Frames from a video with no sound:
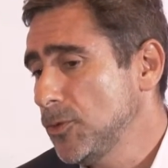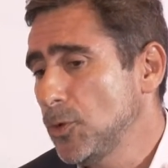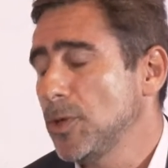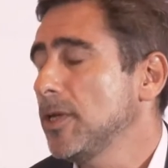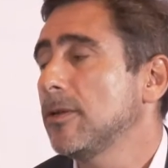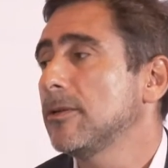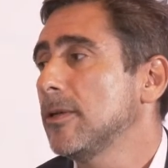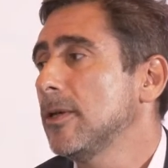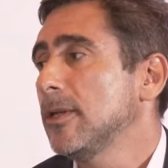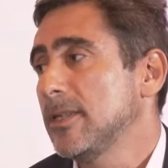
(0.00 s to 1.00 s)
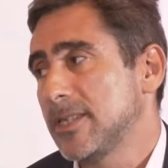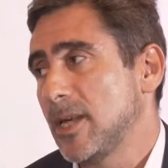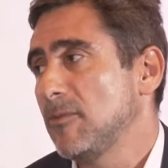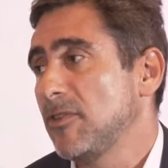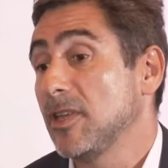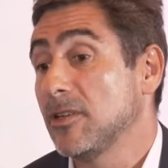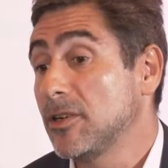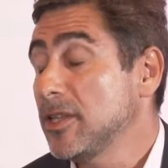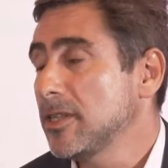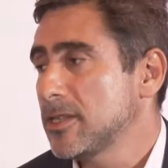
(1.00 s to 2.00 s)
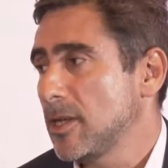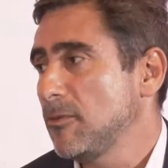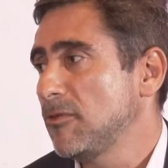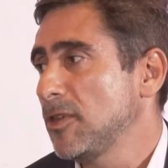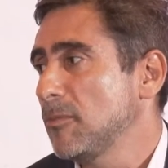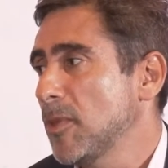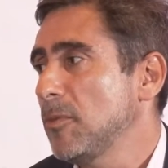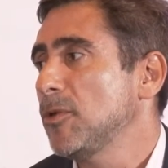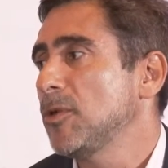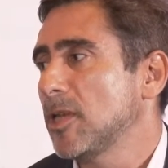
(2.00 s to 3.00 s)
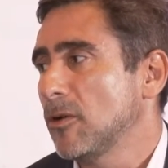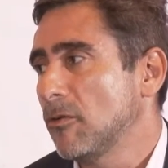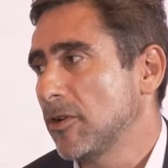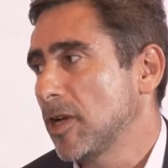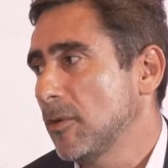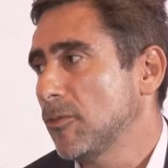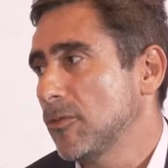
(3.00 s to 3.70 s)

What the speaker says: doing the same thing, learning the same thing, maybe you can overcome